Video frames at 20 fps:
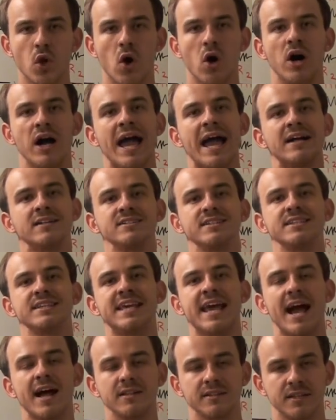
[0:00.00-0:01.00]
saw how to
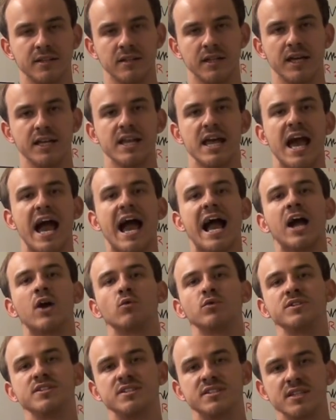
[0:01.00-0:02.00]
calculate
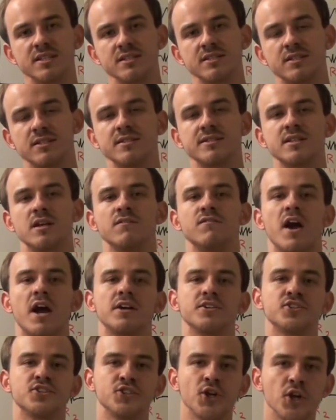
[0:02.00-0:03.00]
our resistance of
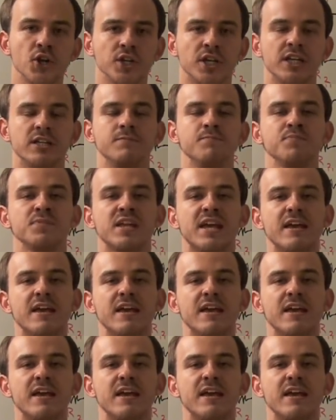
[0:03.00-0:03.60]
our circuit